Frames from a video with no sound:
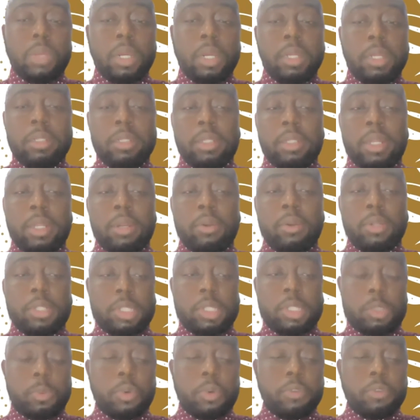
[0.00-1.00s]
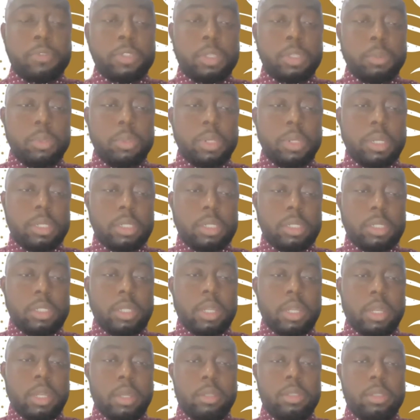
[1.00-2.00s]
and they're not as profitable as
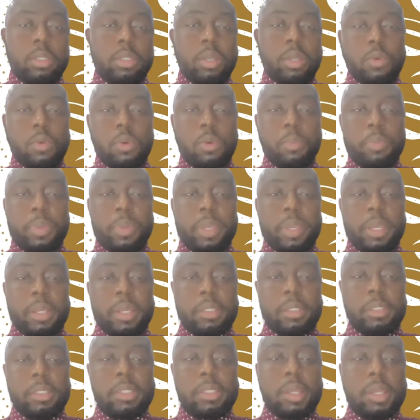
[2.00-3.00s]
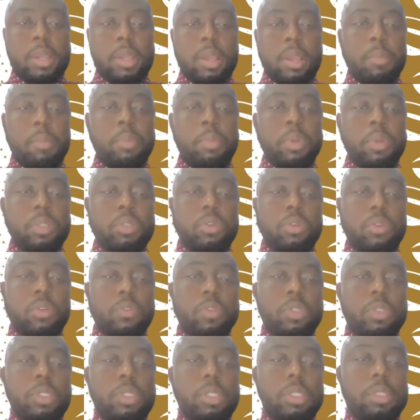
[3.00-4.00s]
their tier one peers. But
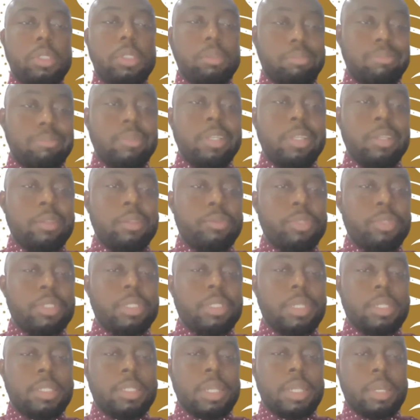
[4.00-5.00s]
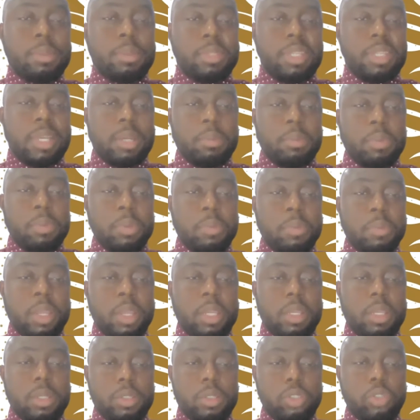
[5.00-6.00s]
obviously in recent times they have been
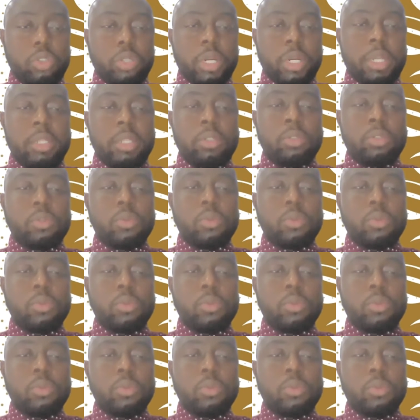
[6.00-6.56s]
making strides